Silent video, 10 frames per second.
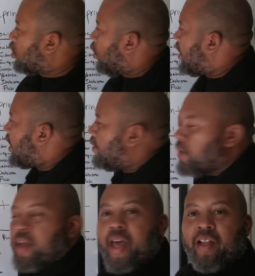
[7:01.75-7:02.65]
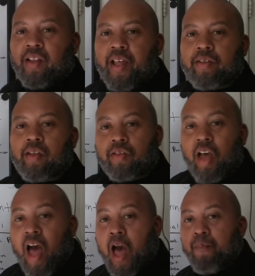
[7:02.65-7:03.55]
to go ahead and list the
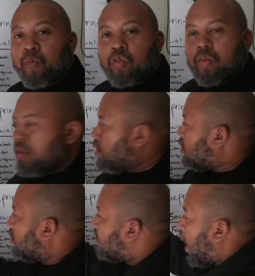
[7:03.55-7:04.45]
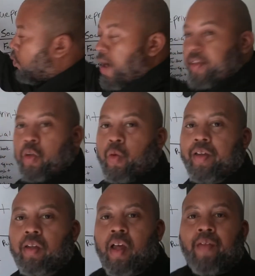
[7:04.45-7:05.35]
top
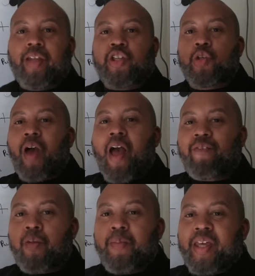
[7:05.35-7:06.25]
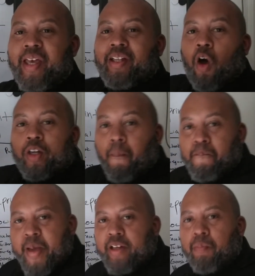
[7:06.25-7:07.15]
directories that you have to be in on a
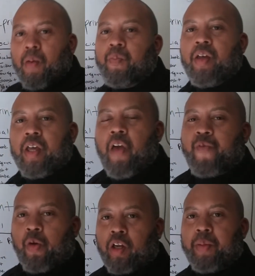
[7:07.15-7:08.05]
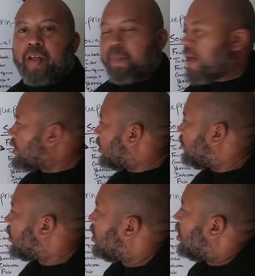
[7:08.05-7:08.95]
minimum if you're going to be
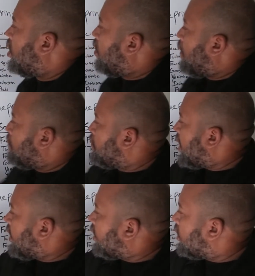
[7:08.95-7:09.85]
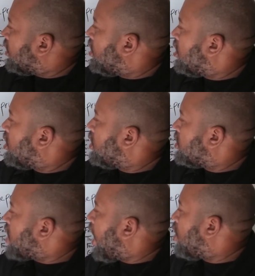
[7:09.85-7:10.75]
competitive. Bing,
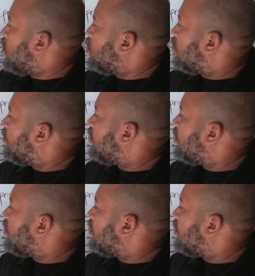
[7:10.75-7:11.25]
Yahoo,